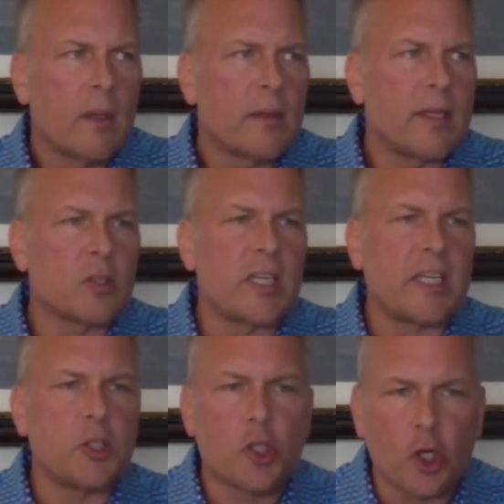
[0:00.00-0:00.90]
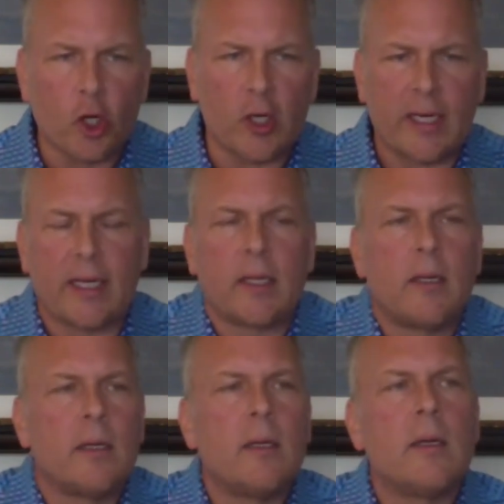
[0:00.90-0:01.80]
there's a journey.
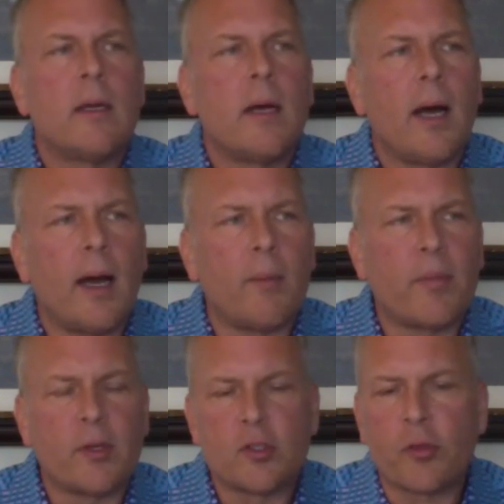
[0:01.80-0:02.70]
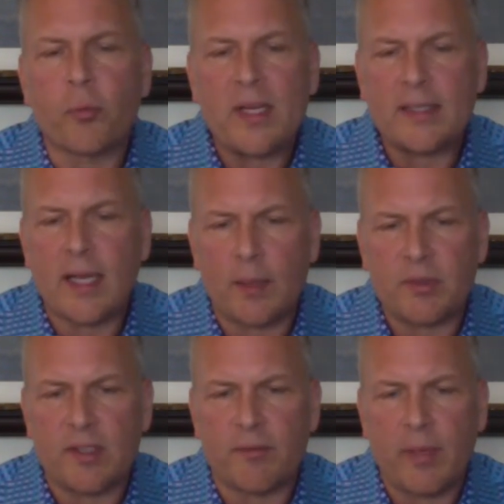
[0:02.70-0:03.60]
Um, there's three
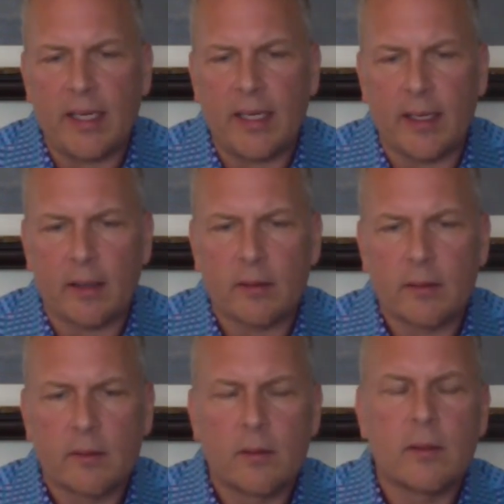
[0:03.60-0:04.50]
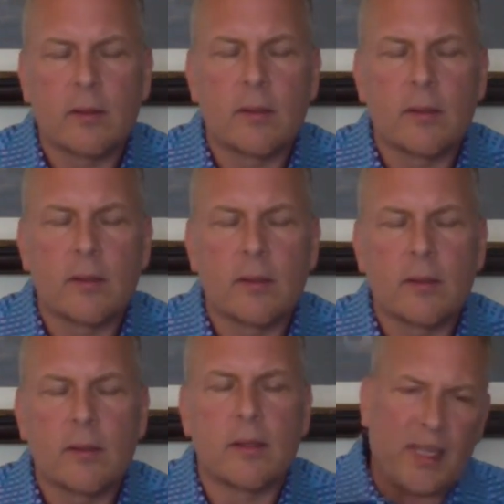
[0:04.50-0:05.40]
types of media. There's
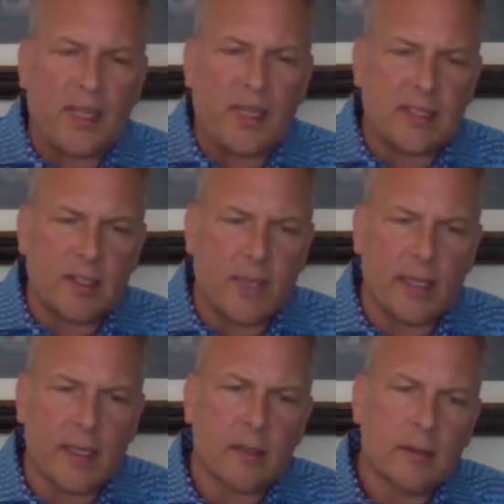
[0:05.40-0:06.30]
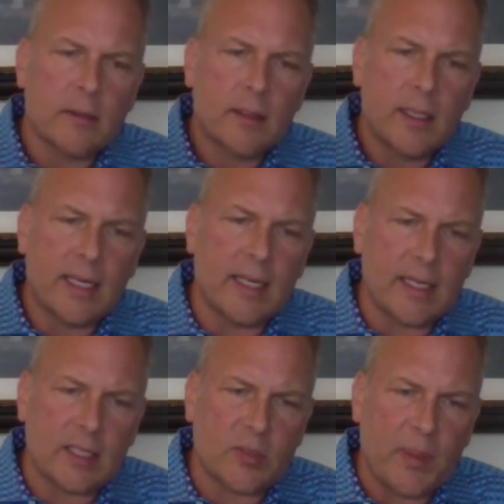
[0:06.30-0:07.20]
expensive media,
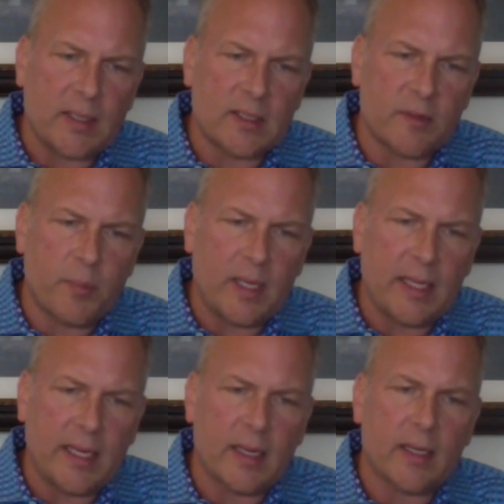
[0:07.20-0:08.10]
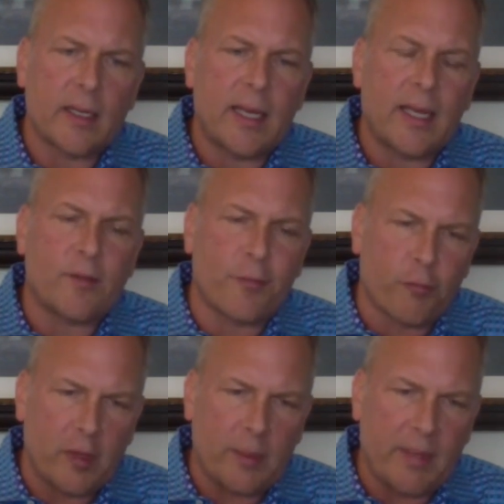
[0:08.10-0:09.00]
inexpensive media, and
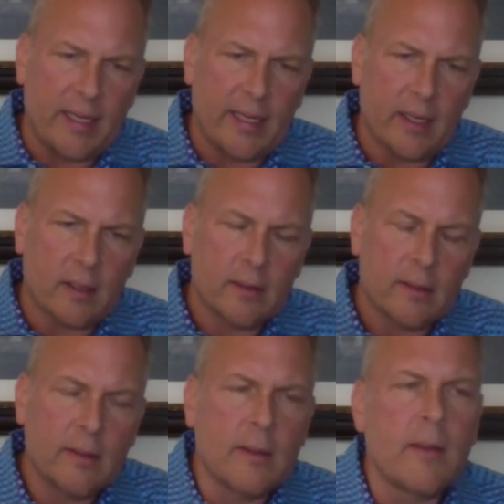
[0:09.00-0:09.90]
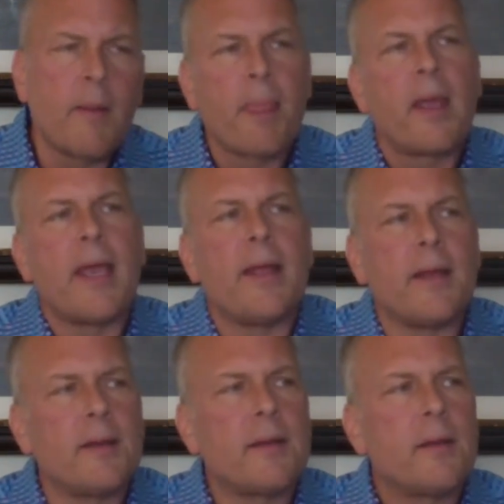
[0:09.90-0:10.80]
free media.
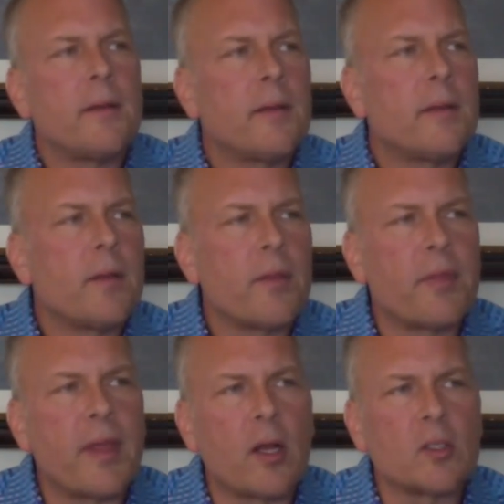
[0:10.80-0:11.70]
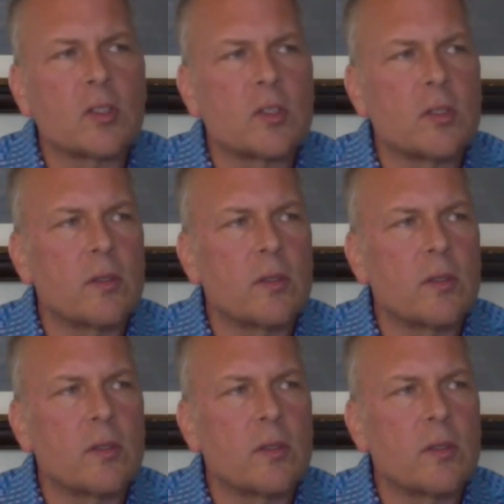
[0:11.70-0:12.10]
And there's